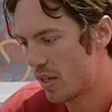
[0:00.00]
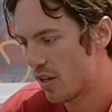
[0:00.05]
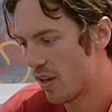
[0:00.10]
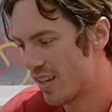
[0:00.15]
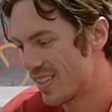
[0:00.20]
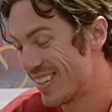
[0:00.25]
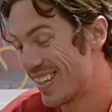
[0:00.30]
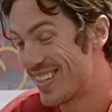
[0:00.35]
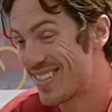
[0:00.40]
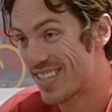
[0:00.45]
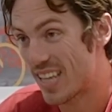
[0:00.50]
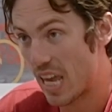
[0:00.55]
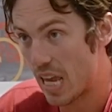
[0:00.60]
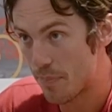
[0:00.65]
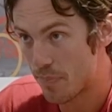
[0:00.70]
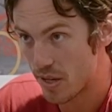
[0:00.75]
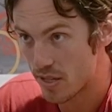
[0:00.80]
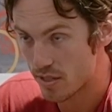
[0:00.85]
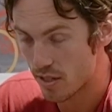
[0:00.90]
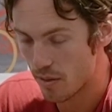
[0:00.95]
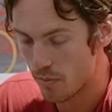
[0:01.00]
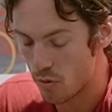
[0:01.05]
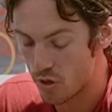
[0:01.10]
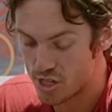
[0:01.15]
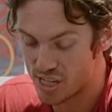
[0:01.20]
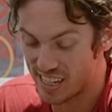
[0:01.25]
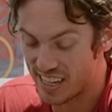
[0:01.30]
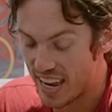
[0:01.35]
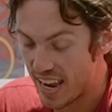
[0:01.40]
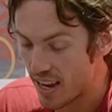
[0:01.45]
as an escapism,
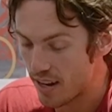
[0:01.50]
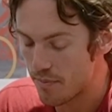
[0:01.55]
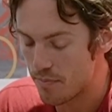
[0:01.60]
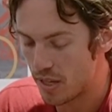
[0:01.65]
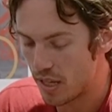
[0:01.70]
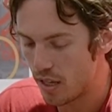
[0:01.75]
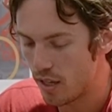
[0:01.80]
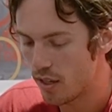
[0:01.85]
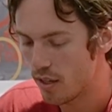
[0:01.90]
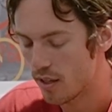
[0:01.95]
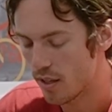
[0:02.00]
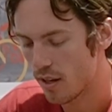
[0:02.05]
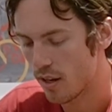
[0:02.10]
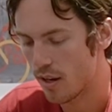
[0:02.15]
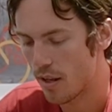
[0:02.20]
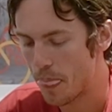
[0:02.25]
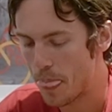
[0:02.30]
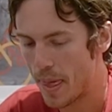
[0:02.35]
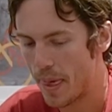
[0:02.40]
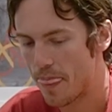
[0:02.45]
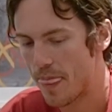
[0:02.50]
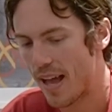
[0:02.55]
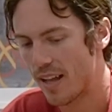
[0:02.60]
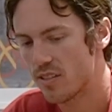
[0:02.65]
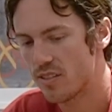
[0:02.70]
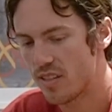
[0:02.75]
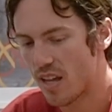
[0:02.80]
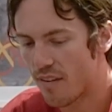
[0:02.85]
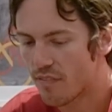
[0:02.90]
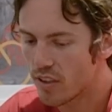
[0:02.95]
which it can be, then
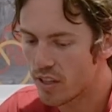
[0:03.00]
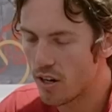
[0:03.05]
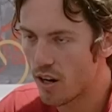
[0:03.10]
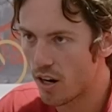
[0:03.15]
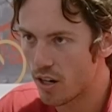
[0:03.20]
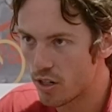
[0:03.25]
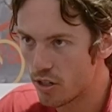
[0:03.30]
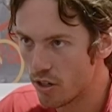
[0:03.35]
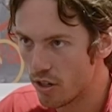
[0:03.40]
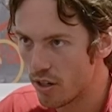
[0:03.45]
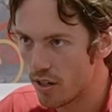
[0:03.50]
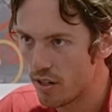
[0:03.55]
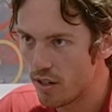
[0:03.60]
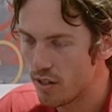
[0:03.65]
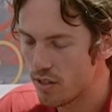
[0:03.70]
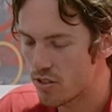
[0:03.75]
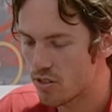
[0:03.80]
that's definitely not good.